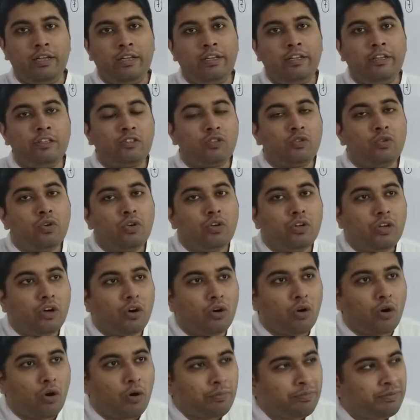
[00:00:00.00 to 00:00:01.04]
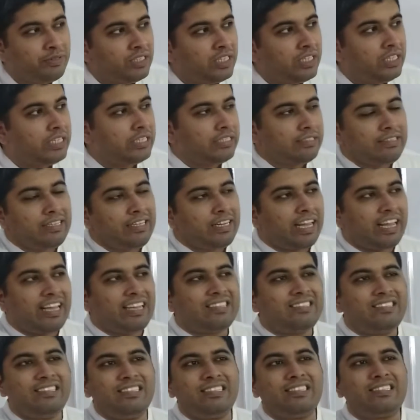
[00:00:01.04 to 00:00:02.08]
So option doesn't
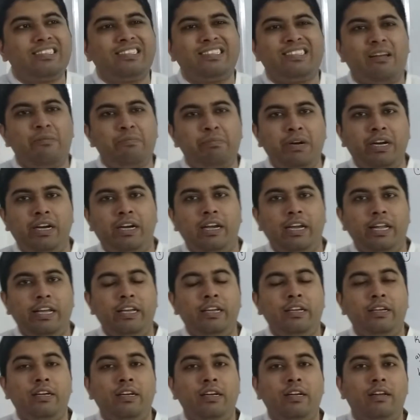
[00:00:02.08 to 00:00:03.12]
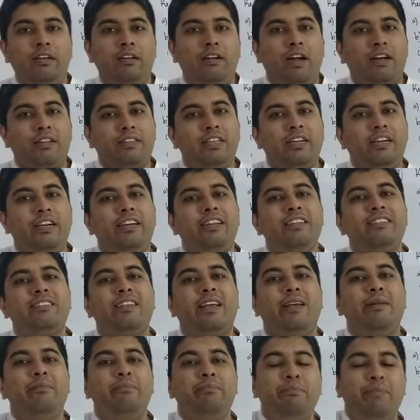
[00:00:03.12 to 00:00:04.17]
exist separately, rather it is
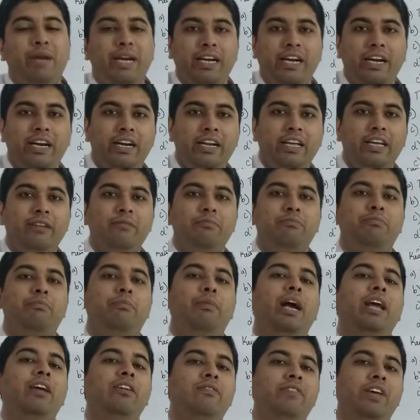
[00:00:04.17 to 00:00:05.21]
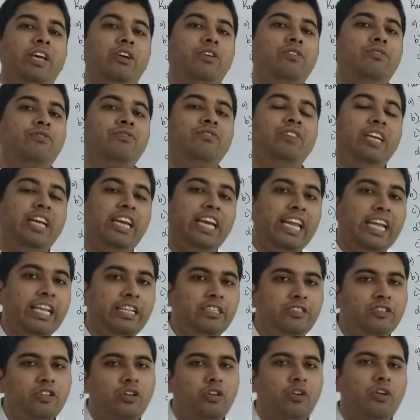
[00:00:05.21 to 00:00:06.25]
embedded by way of
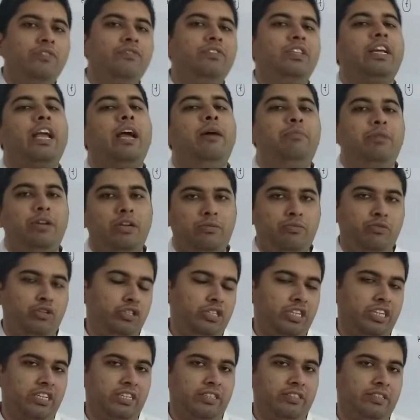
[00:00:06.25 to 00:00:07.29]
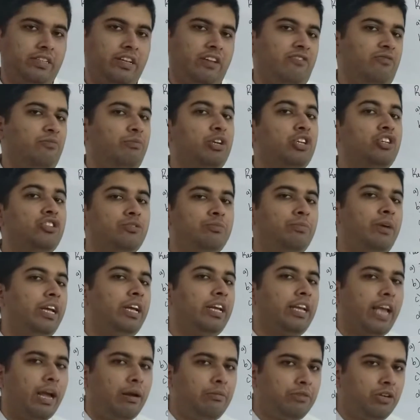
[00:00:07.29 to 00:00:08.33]
nature of the capital project itself. Because my
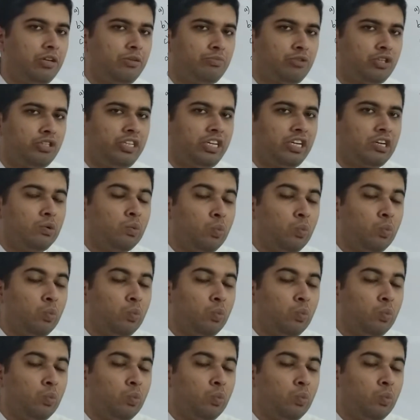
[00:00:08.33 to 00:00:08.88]
capital project